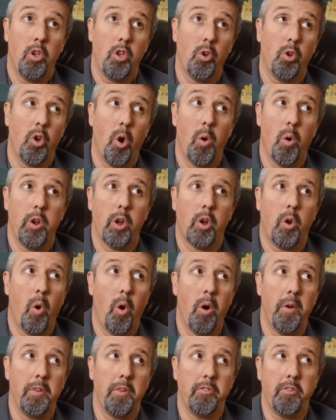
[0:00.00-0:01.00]
you go into
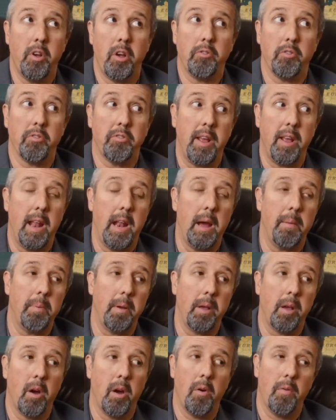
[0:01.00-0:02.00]
court and the judge will stand up
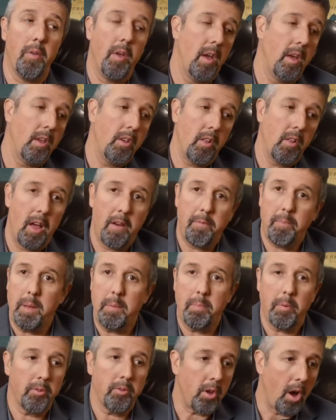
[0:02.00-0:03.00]
and go, you'll have
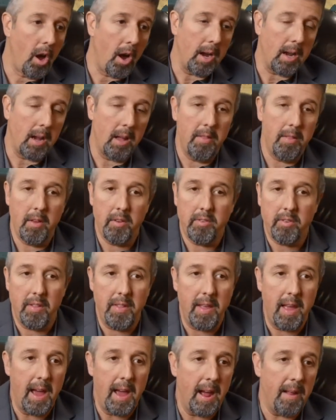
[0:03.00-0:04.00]
people talking this
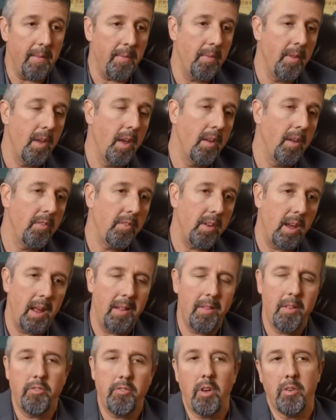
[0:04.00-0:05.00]
and that and
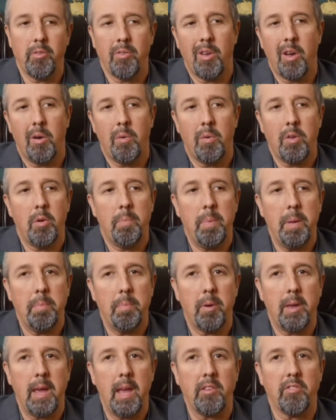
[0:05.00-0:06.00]
saying, the judge will go, well, you
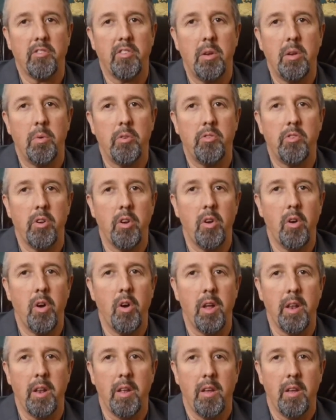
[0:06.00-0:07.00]
people can't see what you're
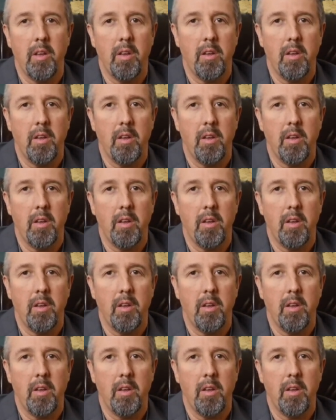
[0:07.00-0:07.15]
doing.